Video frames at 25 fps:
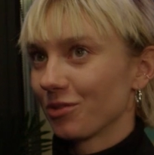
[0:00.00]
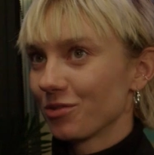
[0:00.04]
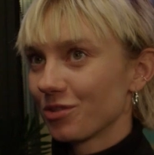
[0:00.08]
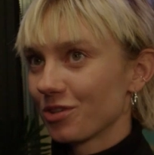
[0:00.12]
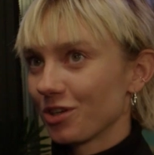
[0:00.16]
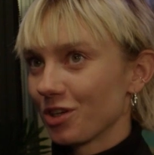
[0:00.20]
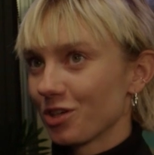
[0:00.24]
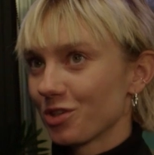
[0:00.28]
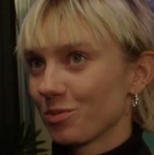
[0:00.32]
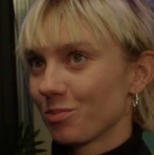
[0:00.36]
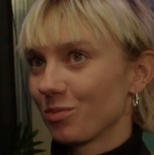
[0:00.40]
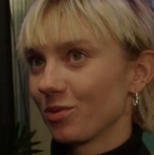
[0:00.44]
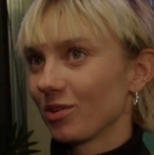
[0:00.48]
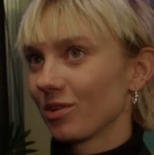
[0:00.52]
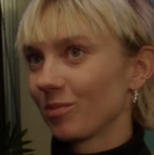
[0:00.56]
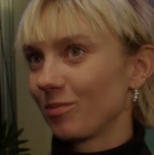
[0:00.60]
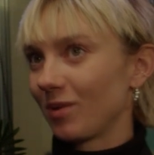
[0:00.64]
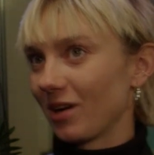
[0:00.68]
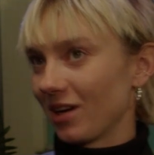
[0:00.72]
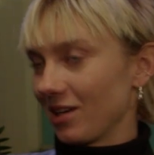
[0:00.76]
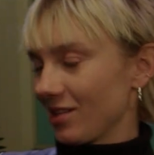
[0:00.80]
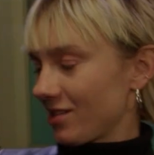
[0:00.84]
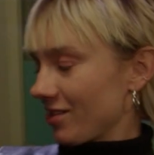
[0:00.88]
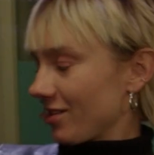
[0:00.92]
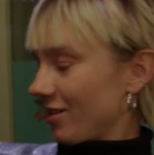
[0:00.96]
judge a book
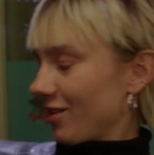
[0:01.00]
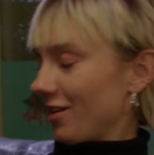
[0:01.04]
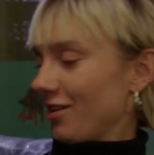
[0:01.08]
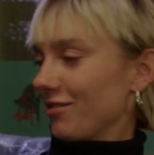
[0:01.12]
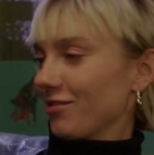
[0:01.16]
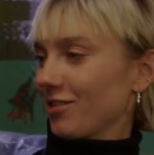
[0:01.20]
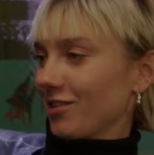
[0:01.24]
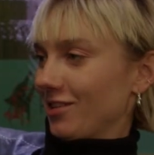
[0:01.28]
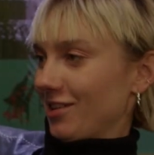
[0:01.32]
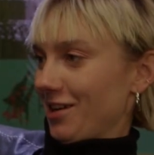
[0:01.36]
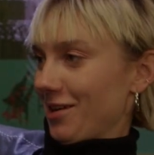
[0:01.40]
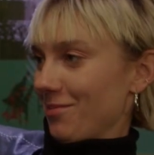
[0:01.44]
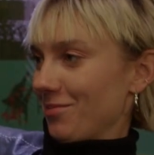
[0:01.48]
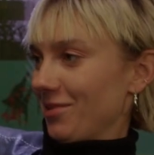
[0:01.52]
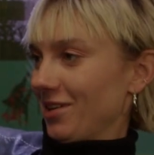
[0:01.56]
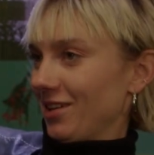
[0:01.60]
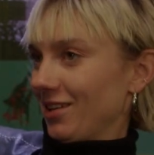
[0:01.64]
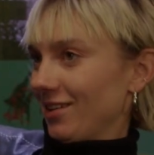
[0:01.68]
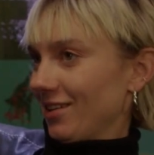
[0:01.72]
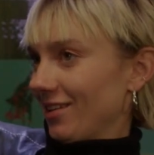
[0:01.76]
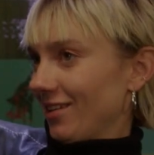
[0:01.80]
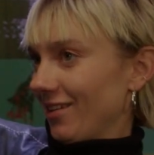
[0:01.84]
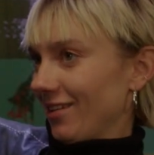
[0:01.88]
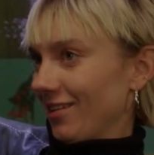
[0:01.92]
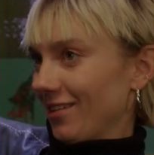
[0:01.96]
by its cover. I
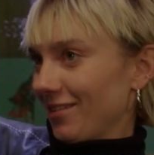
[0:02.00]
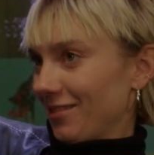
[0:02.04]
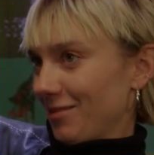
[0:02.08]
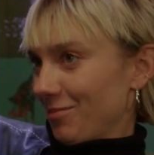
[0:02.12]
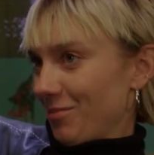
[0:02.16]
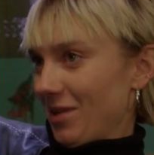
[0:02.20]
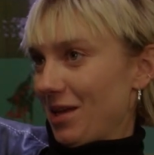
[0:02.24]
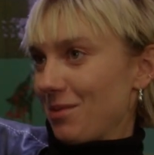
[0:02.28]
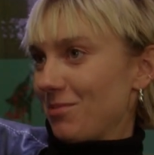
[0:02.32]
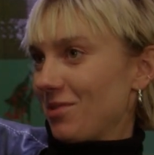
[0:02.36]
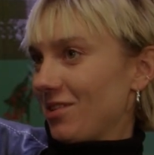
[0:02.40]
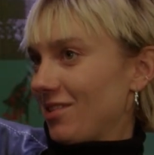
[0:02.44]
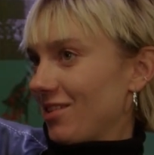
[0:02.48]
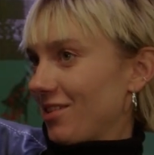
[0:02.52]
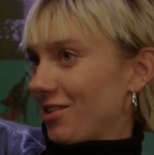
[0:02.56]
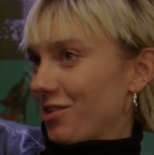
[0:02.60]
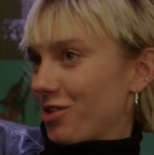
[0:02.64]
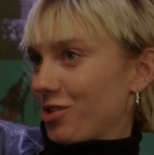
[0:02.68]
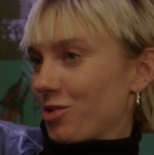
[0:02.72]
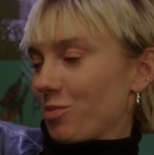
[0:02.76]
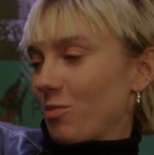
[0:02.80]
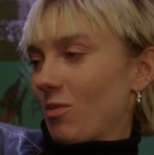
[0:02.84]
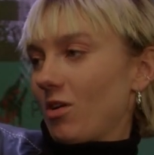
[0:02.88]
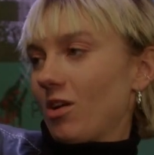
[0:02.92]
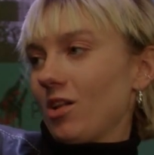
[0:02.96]
mean, maybe they're
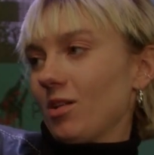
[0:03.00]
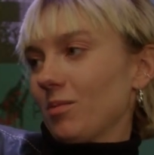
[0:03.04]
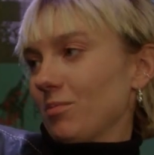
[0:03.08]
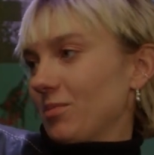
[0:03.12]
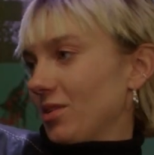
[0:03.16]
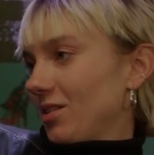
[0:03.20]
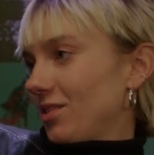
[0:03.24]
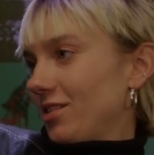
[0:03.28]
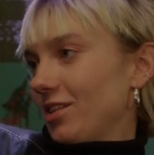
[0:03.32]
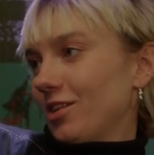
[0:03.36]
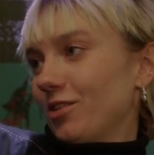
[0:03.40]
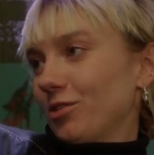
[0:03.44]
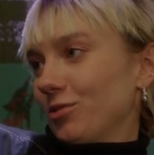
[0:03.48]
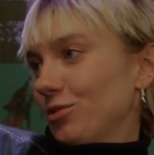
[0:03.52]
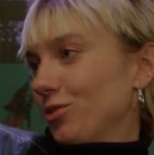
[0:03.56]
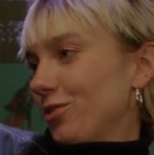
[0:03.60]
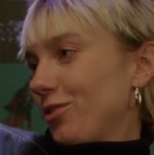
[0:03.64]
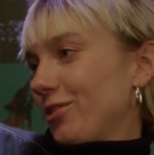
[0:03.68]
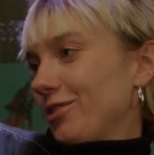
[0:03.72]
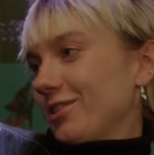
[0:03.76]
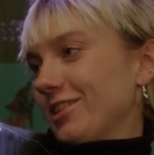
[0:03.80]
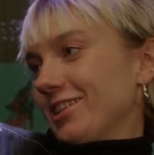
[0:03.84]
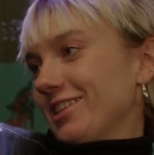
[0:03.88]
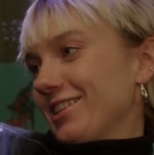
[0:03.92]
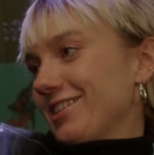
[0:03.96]
small, but they're
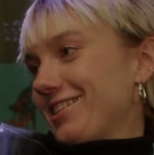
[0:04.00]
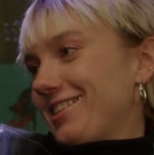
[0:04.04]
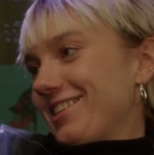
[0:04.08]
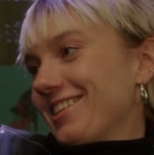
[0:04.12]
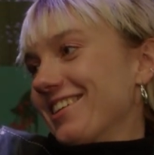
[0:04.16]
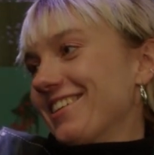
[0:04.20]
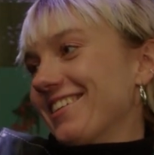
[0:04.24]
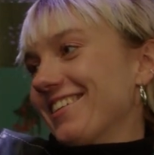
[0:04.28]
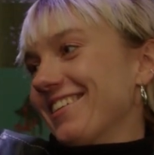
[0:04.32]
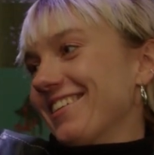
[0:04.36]
ruthless.